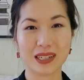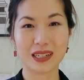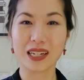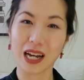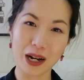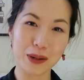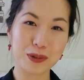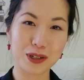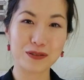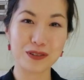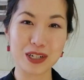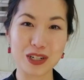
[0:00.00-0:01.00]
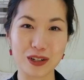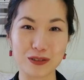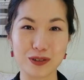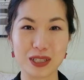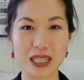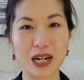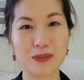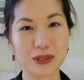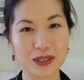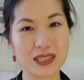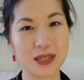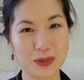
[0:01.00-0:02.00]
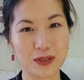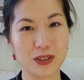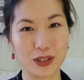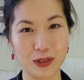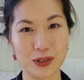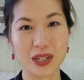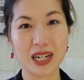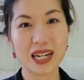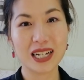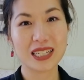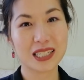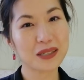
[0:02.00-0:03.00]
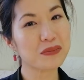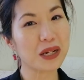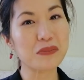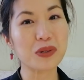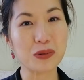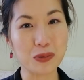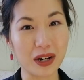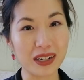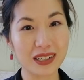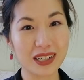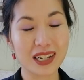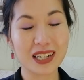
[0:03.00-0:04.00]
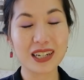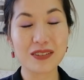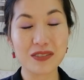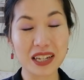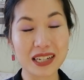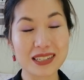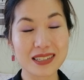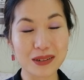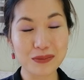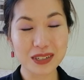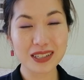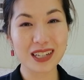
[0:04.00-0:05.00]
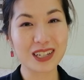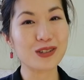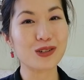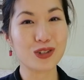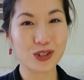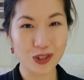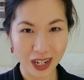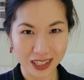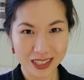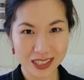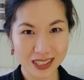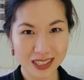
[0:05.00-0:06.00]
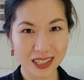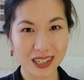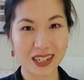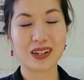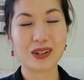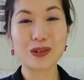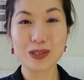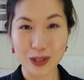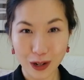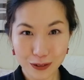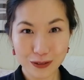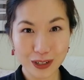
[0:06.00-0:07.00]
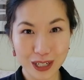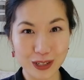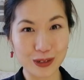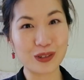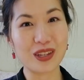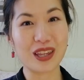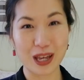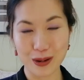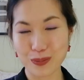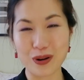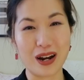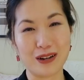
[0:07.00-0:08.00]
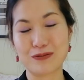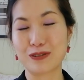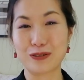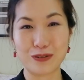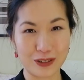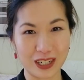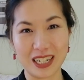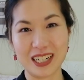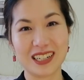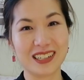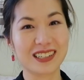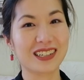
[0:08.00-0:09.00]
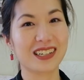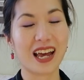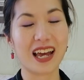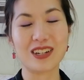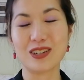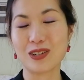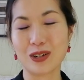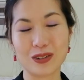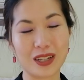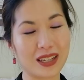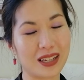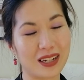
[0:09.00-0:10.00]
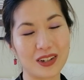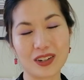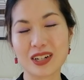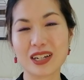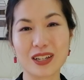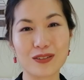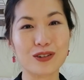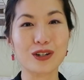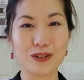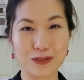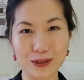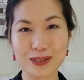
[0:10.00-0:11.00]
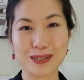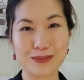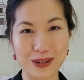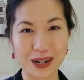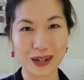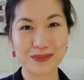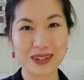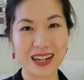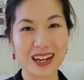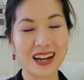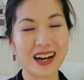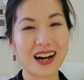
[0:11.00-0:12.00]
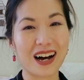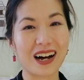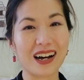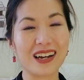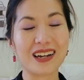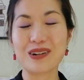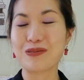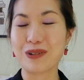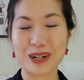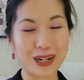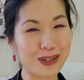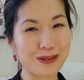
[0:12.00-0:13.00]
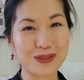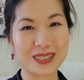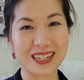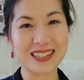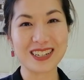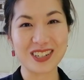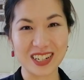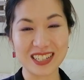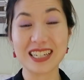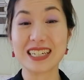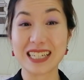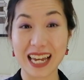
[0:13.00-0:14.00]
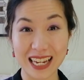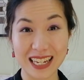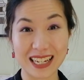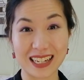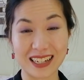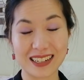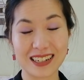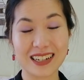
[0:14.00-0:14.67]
Now I'm going to finish off with a couple of tips for you. Tip number one, if there is someone that you trust who is offering you their pram for free, and you know that they're not going to give you a faulty pram, I 100% suggest taking it.